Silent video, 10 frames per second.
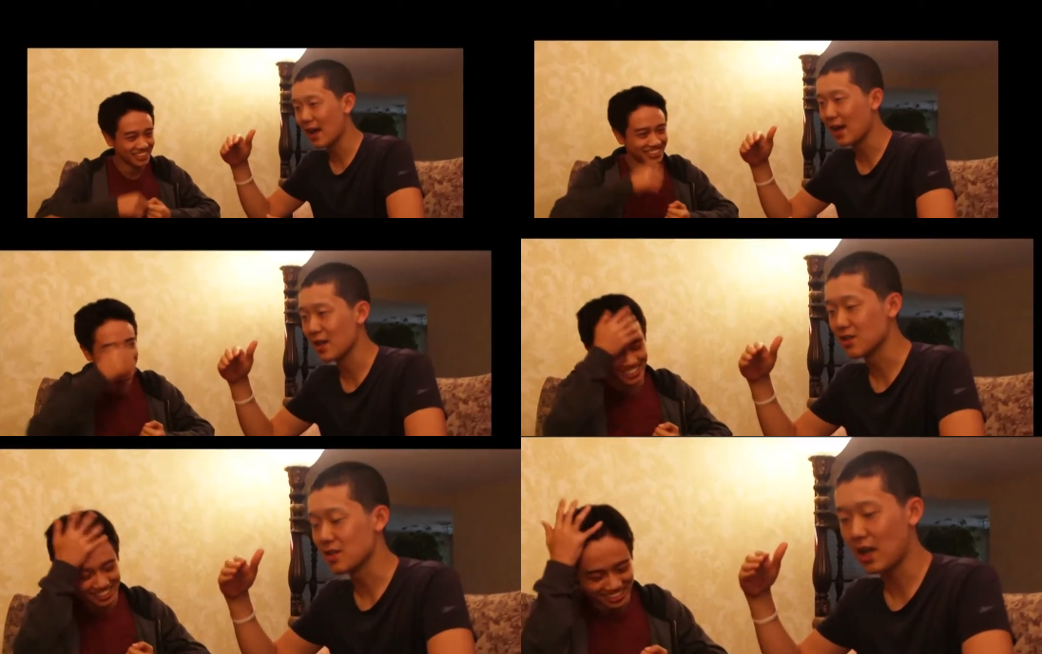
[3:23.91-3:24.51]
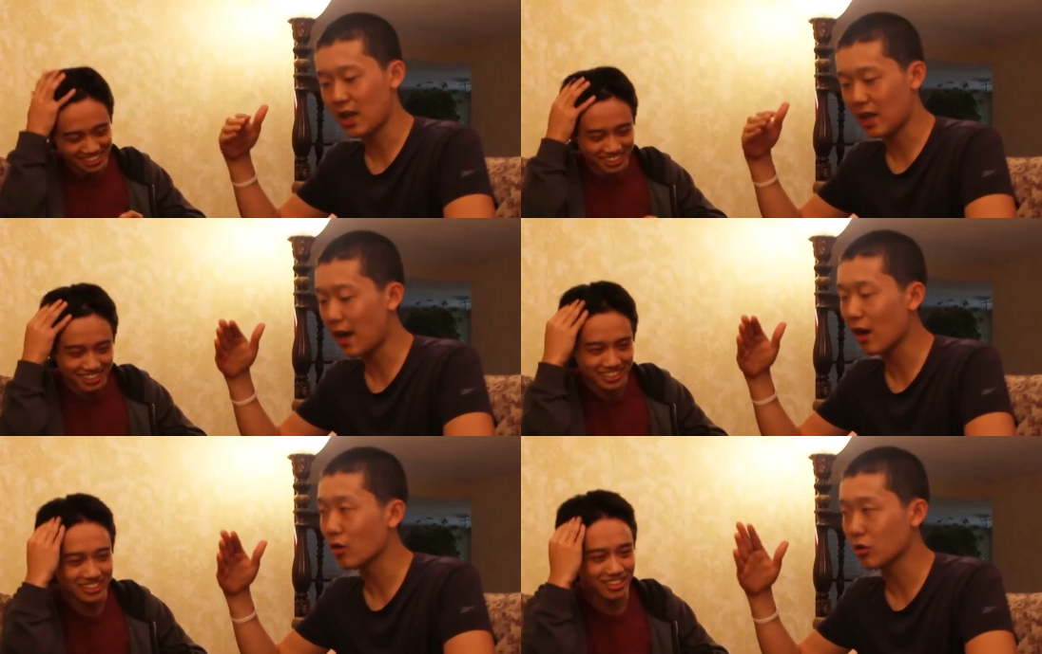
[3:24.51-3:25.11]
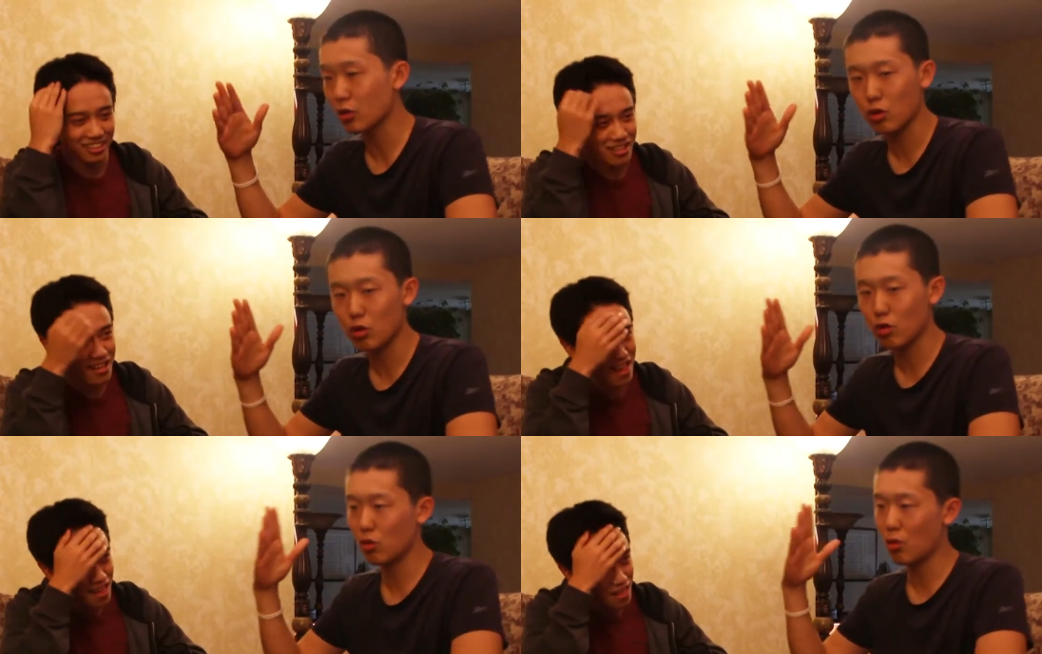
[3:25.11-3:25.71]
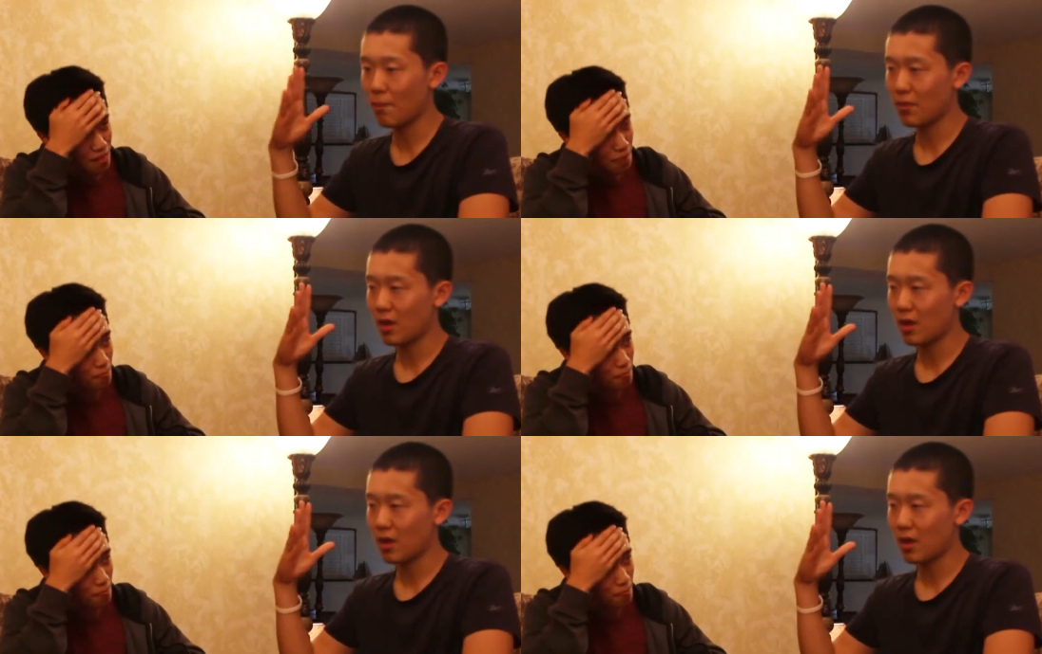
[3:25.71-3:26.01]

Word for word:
Speaker 1: as a character who